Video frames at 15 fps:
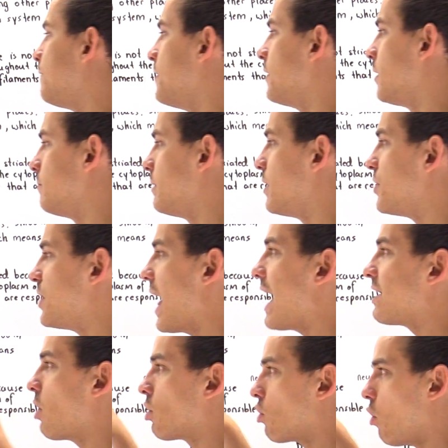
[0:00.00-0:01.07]
filament
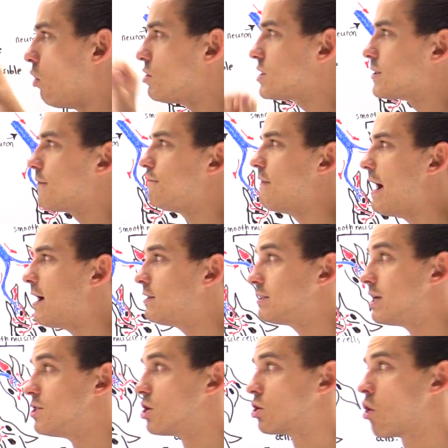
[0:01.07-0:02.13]
that are also
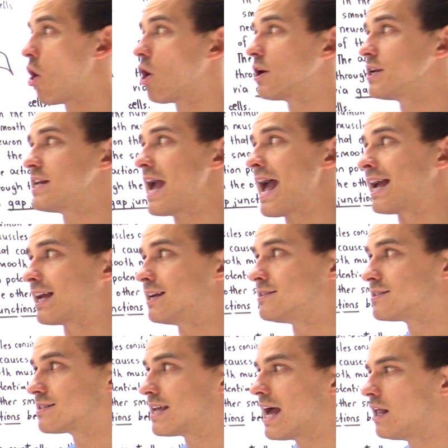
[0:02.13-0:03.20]
found in the cardiac
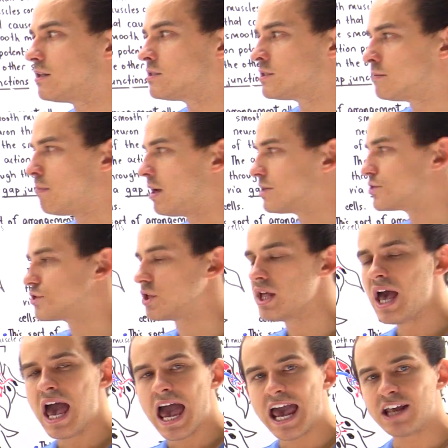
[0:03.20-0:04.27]
and skeletal
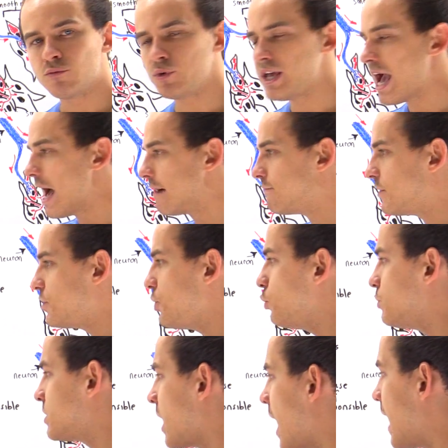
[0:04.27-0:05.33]
muscle. And we have a
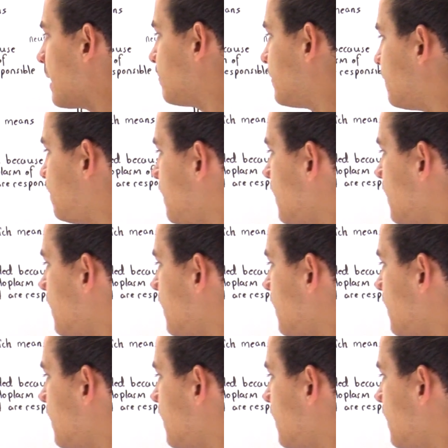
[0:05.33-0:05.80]
new type of